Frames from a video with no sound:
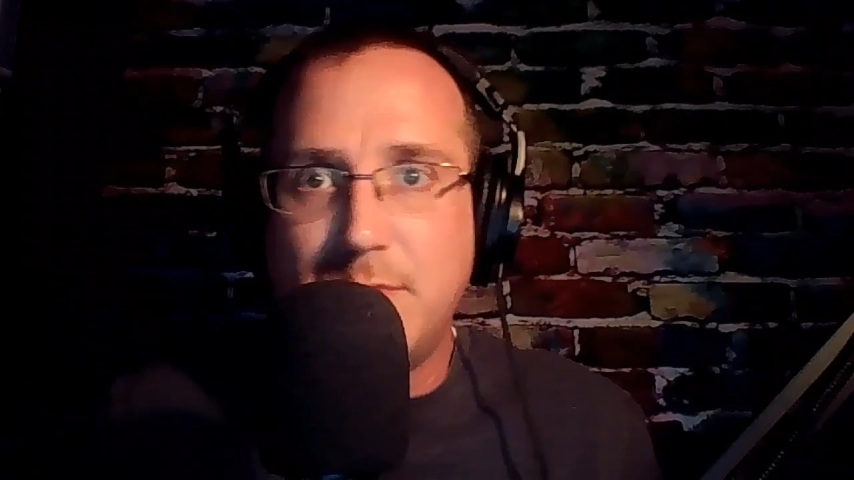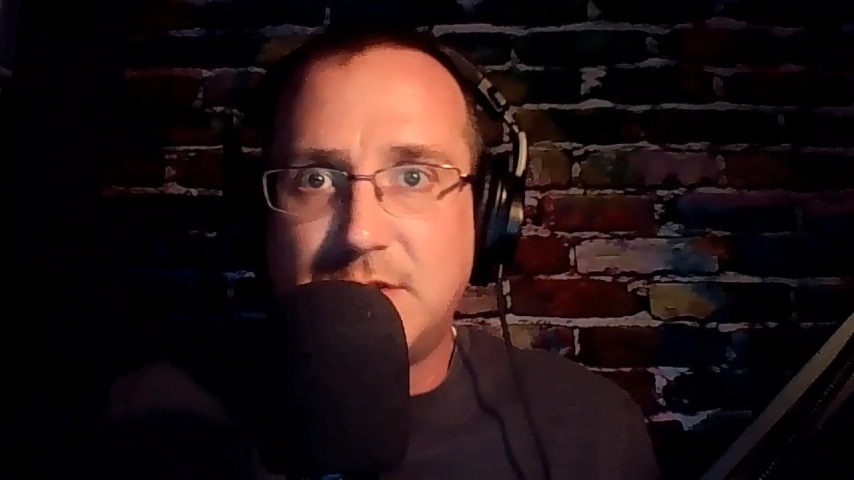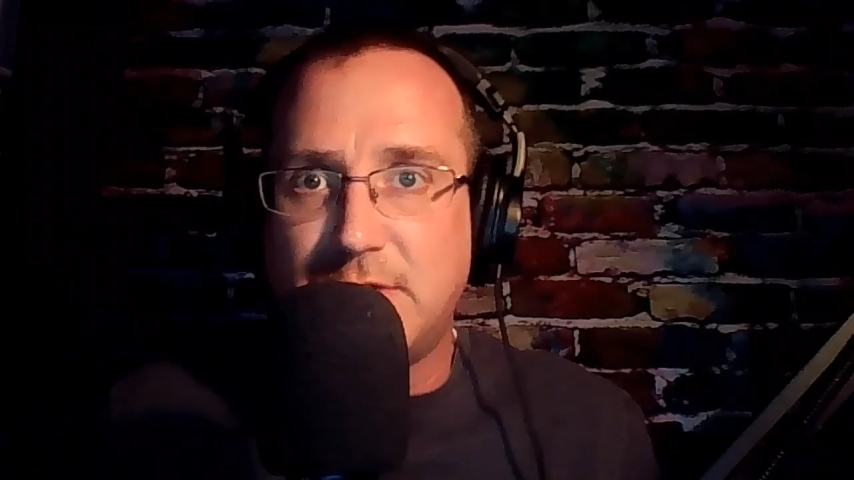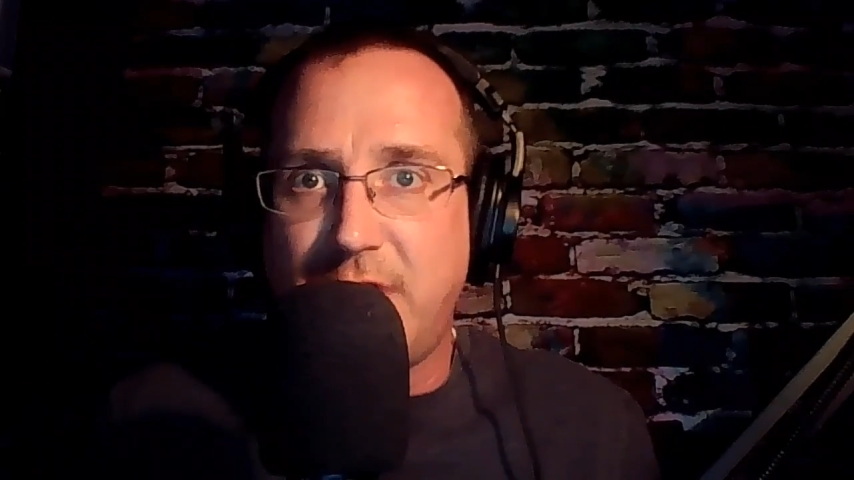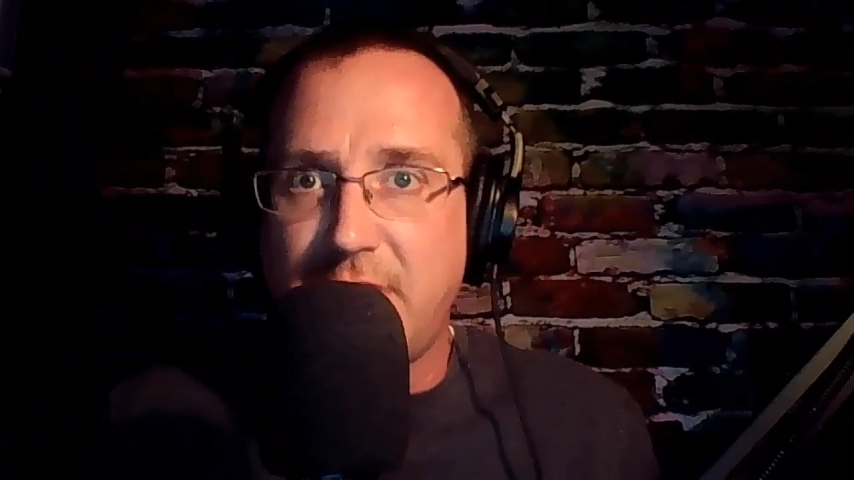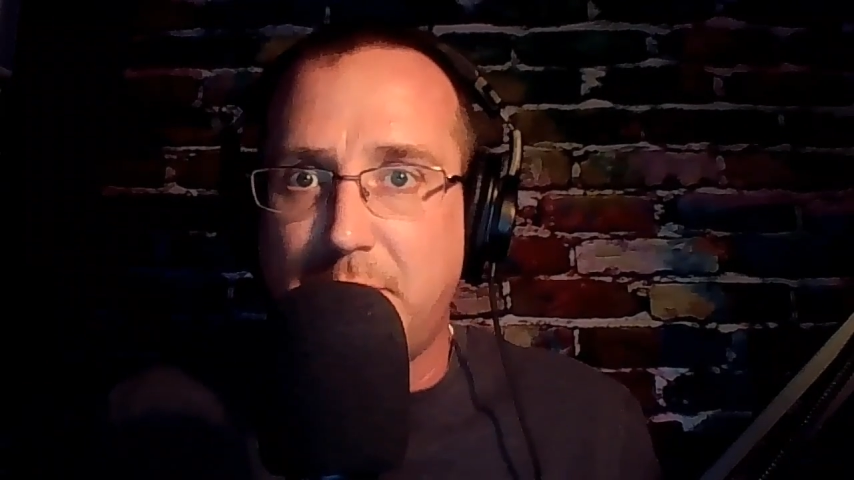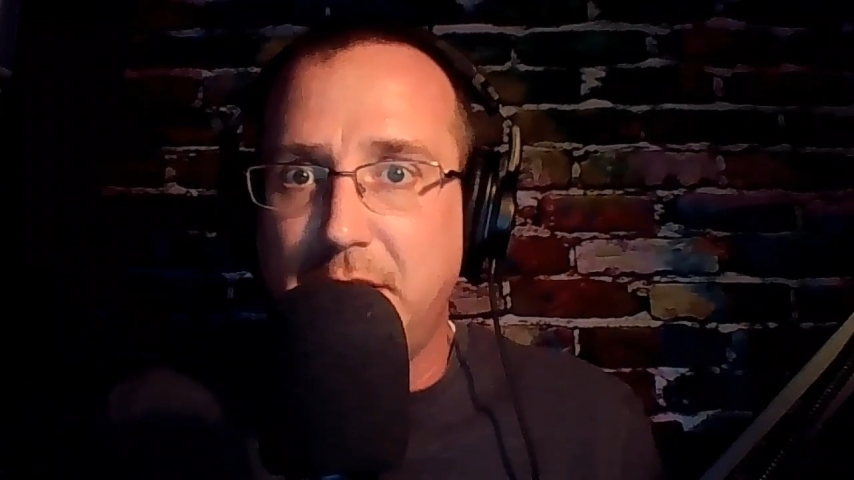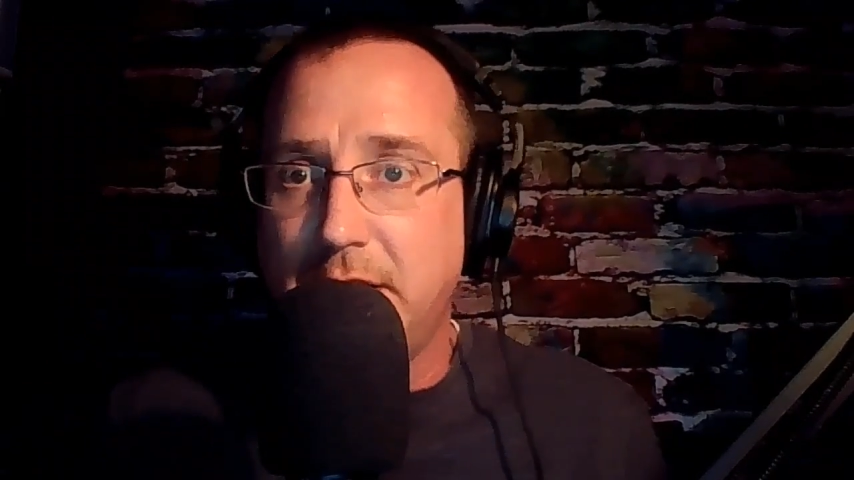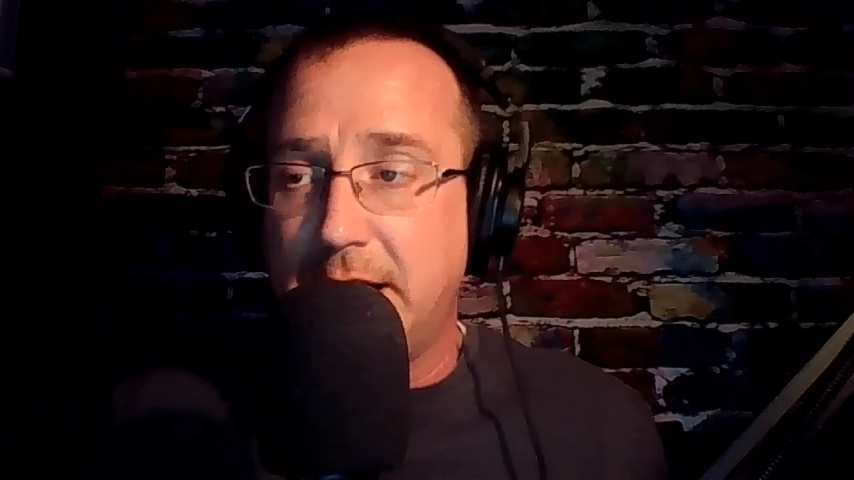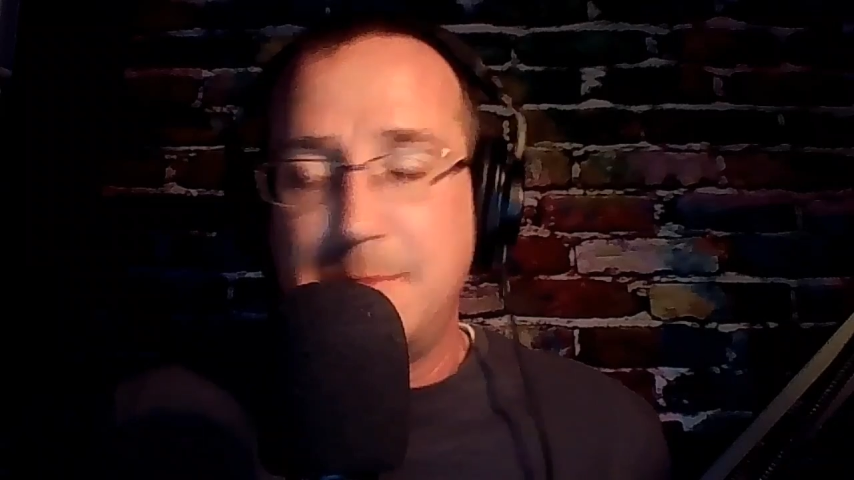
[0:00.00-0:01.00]

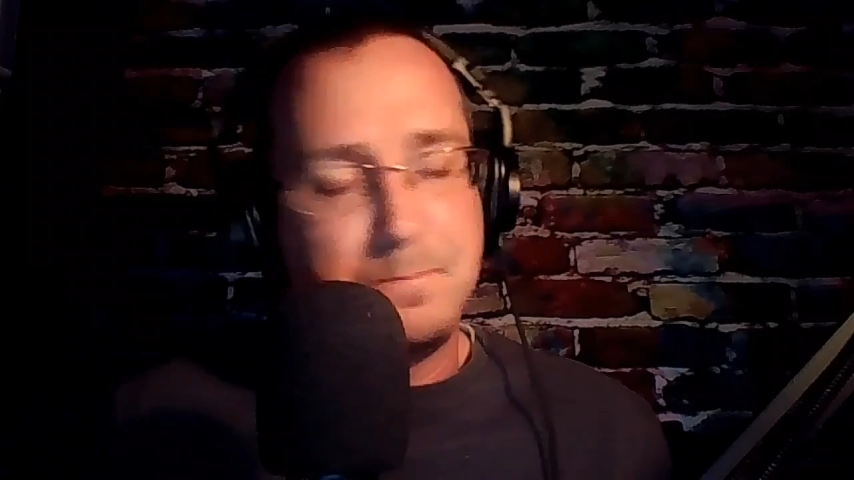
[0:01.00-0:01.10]
survivability,